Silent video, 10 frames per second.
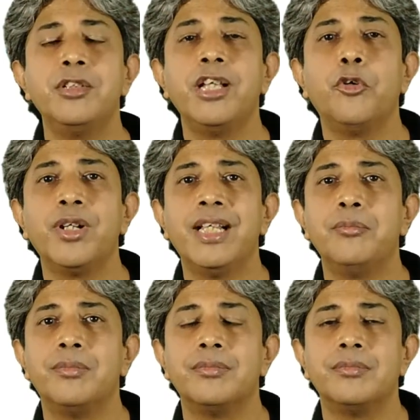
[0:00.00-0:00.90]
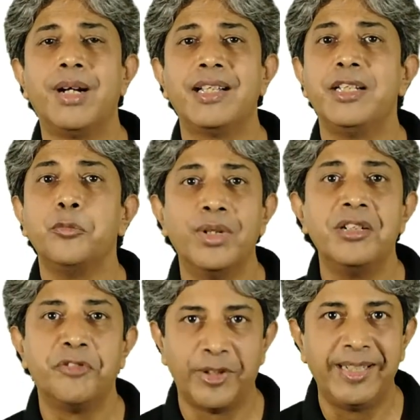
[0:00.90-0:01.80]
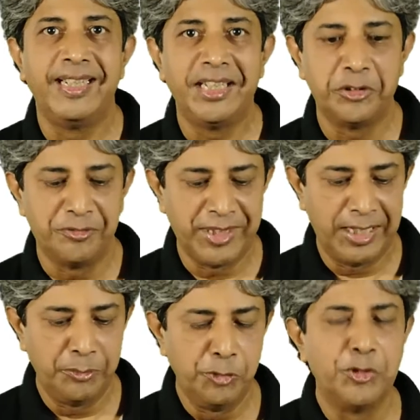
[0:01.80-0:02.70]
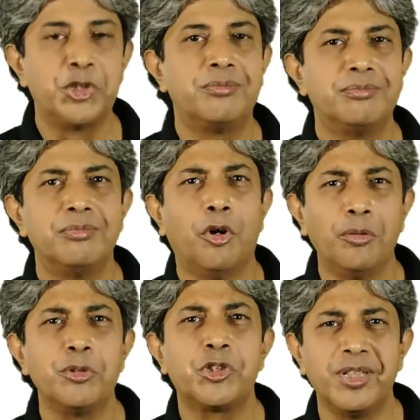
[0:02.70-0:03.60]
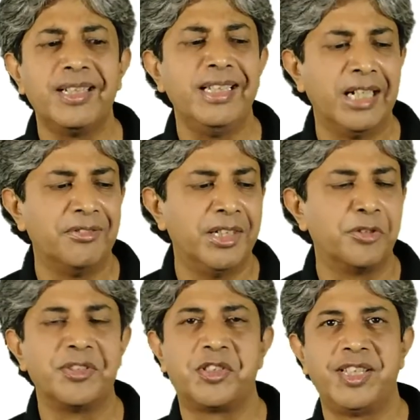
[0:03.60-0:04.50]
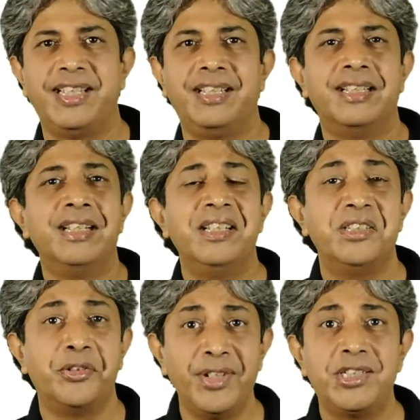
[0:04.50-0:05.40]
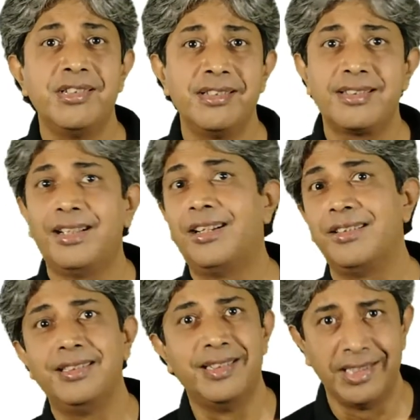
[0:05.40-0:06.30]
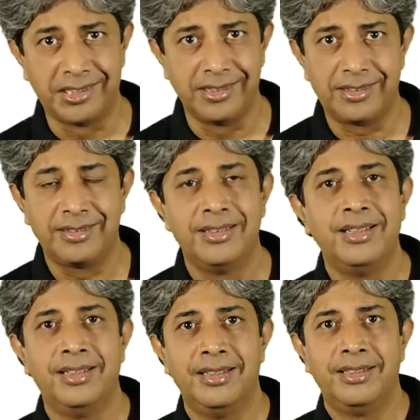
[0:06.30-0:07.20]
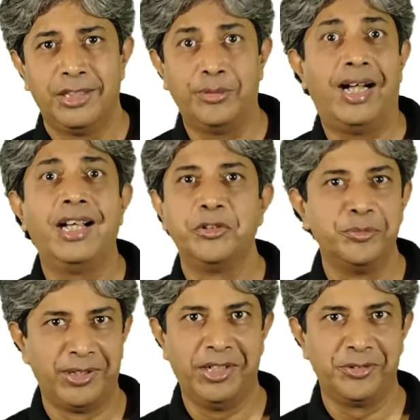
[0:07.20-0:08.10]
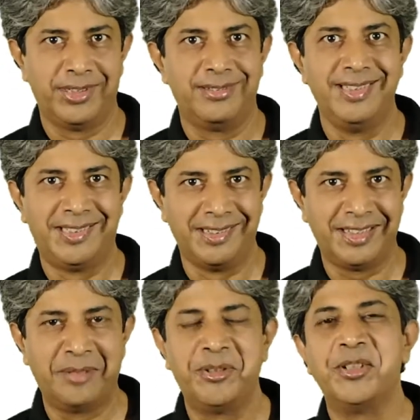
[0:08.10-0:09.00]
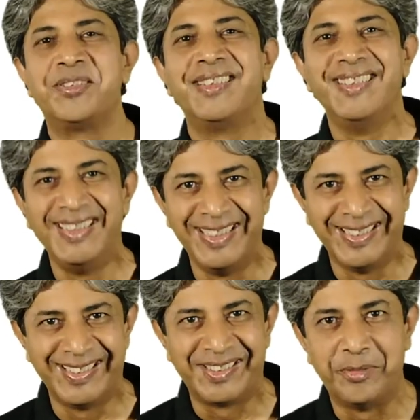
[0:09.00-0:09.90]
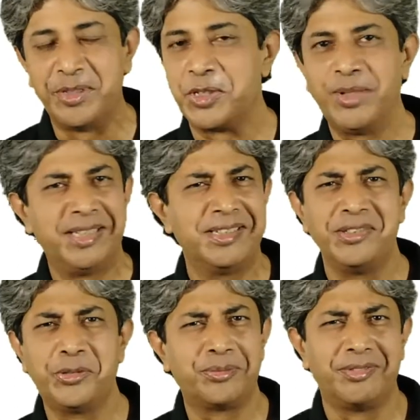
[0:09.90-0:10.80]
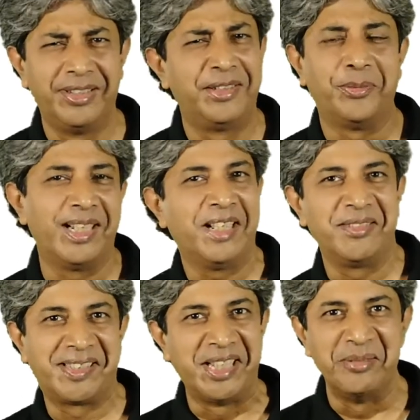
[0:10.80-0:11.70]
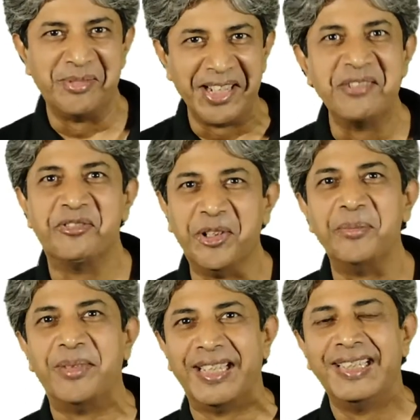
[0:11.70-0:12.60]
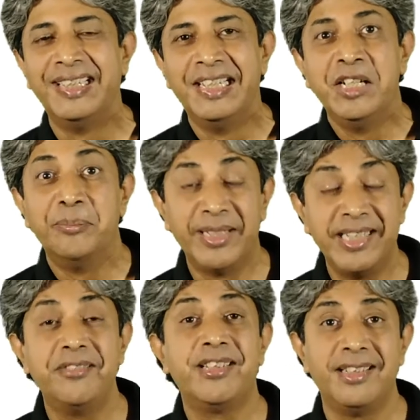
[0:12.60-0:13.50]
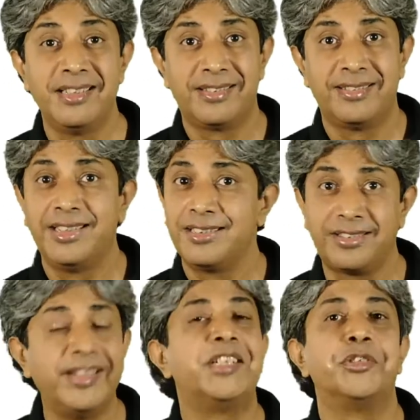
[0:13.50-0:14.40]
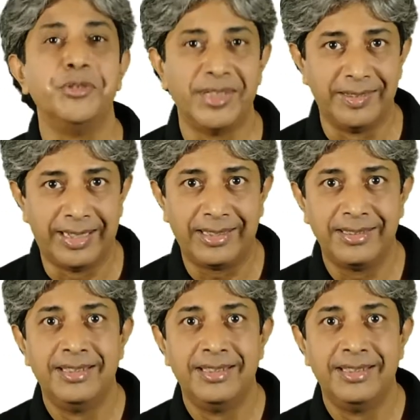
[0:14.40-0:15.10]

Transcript: the online marketing world for any length of time, you would almost certainly have heard of this saying, the riches are in the niches. Now, I don't pronounce it niches, I pronounce it niches, which is why it doesn't really quite have the same ring for me. But nevertheless, there is great truth in that.